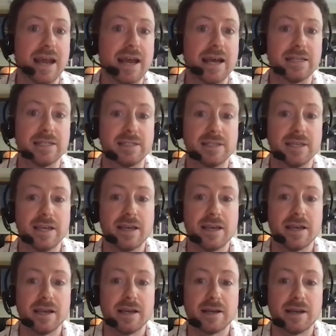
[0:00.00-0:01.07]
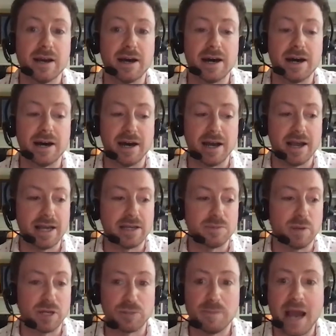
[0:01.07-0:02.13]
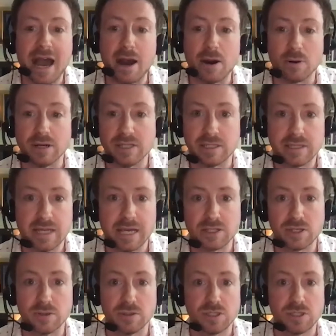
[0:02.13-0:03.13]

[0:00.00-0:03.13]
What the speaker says: as much power as it takes.